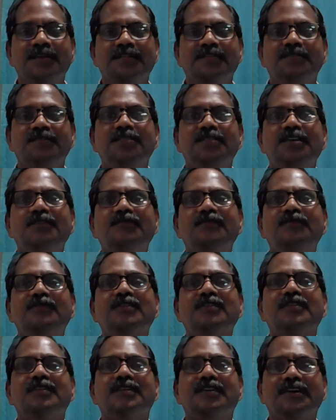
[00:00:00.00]

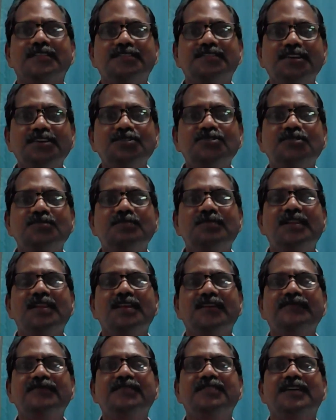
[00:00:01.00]
Therefore, nothing should be
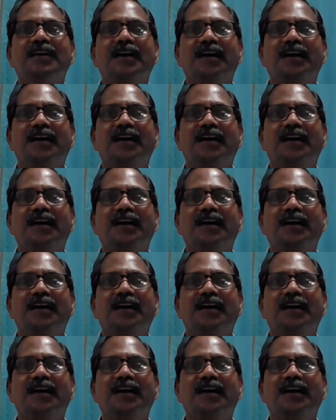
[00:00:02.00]
left